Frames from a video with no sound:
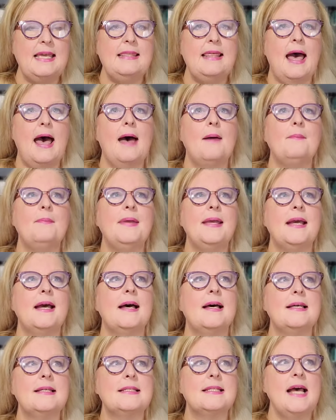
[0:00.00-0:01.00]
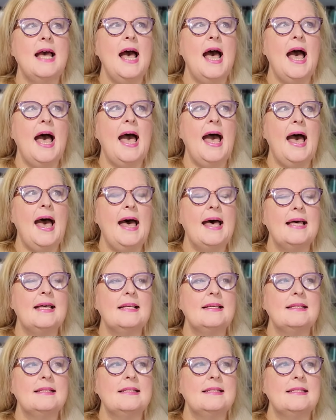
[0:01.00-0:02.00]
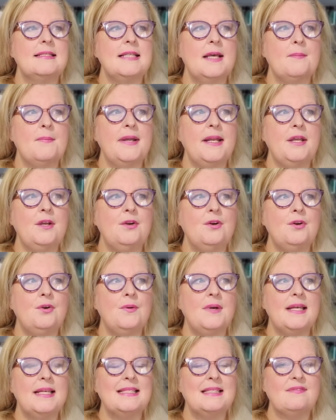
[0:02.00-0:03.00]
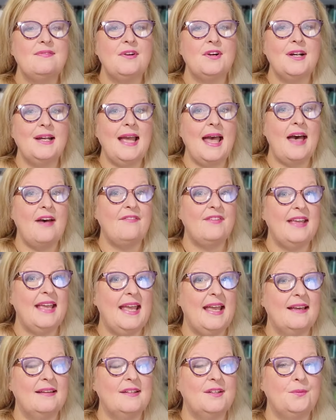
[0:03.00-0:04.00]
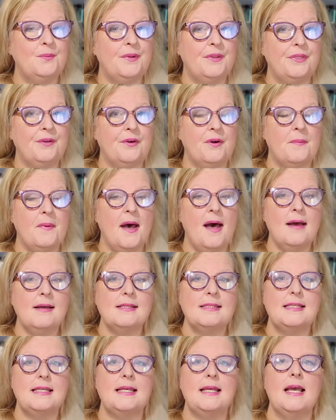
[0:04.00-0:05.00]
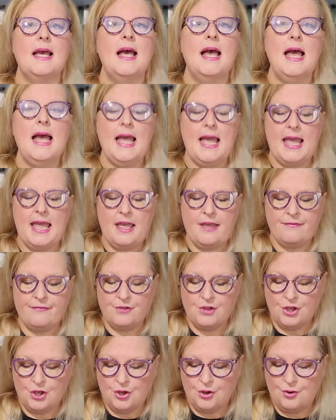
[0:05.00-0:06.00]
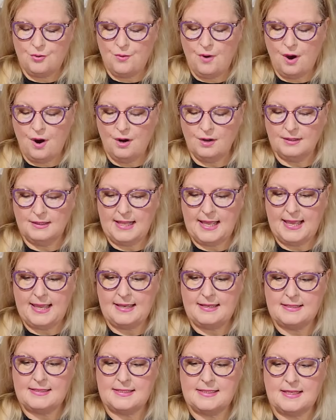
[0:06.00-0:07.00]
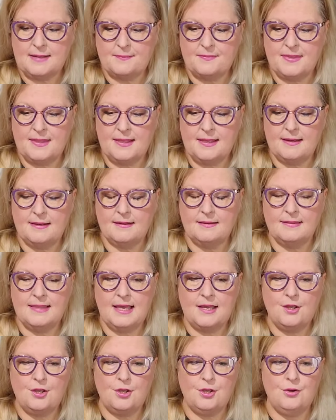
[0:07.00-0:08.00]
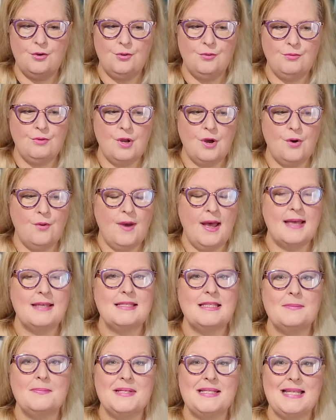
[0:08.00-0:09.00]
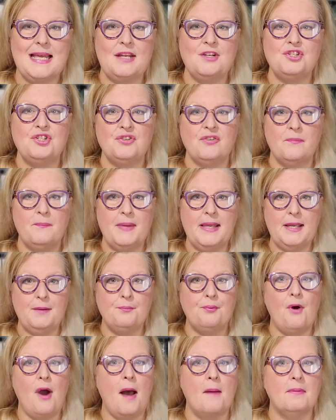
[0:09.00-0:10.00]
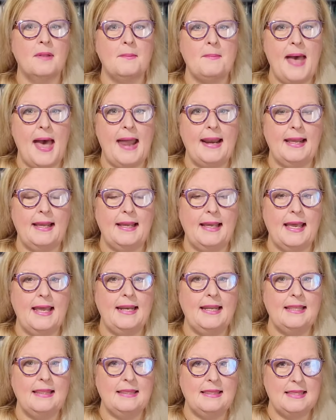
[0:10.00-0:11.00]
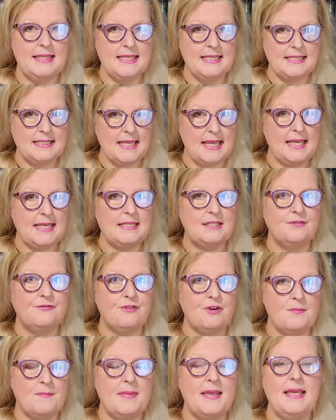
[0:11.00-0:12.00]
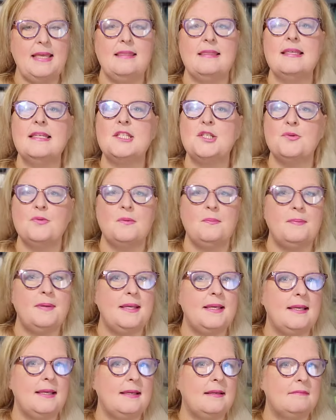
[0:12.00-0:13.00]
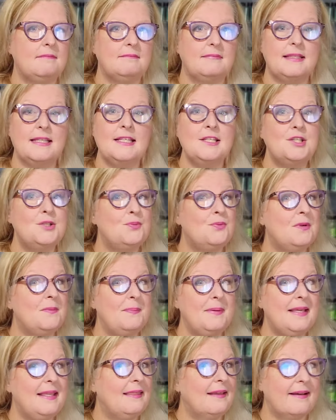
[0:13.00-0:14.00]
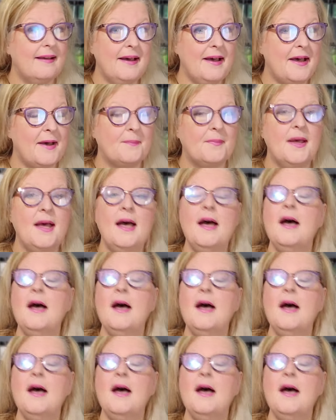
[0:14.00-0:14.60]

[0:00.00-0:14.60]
that because as somebody who is very heavy-handed with their epoxy, if you are laying something that you know has the potential of being problematic, and in this case for me, this would be the cup,